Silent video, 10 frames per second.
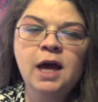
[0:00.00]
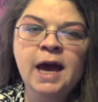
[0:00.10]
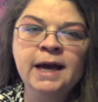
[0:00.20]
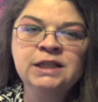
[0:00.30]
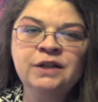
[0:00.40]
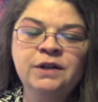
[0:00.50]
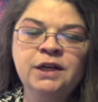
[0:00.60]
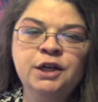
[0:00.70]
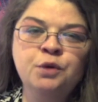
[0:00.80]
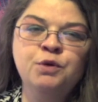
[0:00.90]
activity
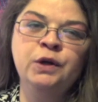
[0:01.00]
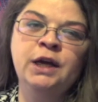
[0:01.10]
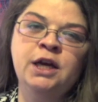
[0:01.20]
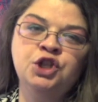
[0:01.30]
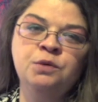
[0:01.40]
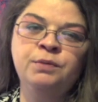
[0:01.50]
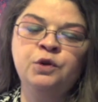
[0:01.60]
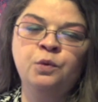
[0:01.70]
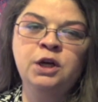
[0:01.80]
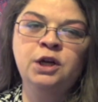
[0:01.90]
and communication
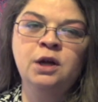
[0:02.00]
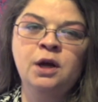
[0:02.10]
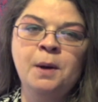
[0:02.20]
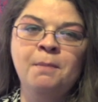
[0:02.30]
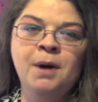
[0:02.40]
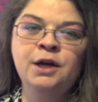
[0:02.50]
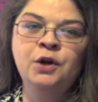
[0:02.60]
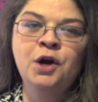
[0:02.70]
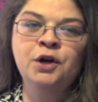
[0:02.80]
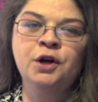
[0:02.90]
between my
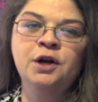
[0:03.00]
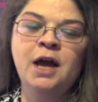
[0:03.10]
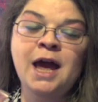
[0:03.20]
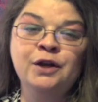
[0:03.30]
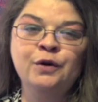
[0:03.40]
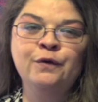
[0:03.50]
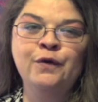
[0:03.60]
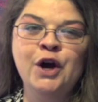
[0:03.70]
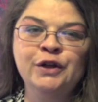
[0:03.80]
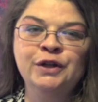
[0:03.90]
daughter and her
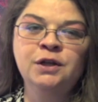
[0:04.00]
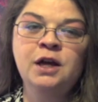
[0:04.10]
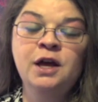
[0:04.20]
father.